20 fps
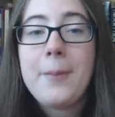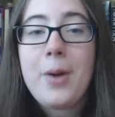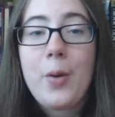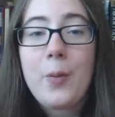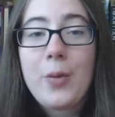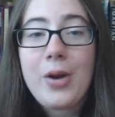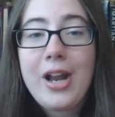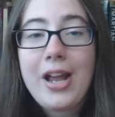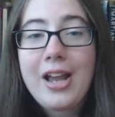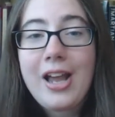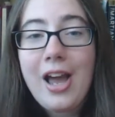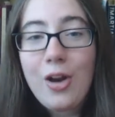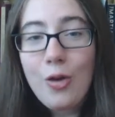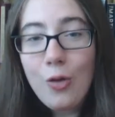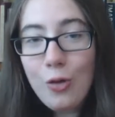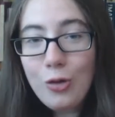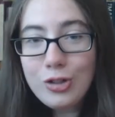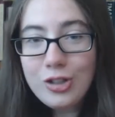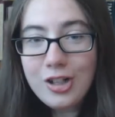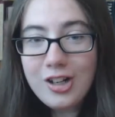But when I
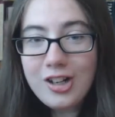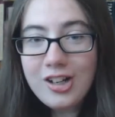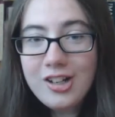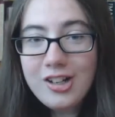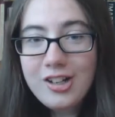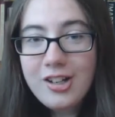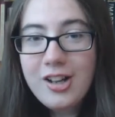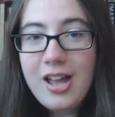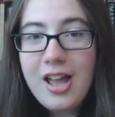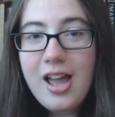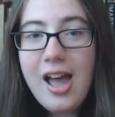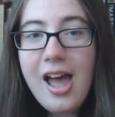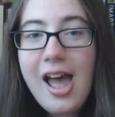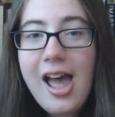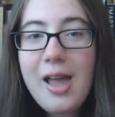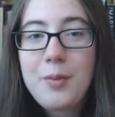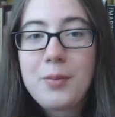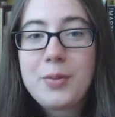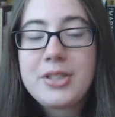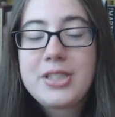got older,
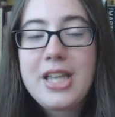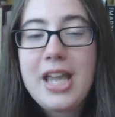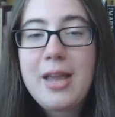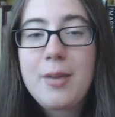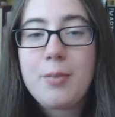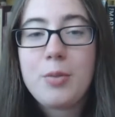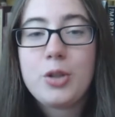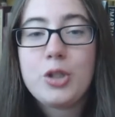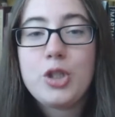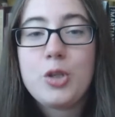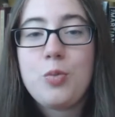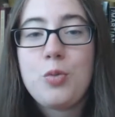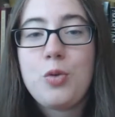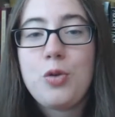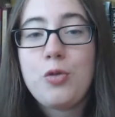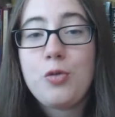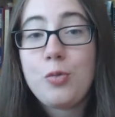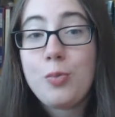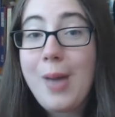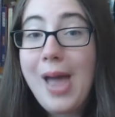I was able to
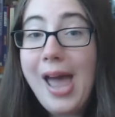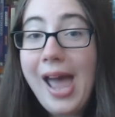move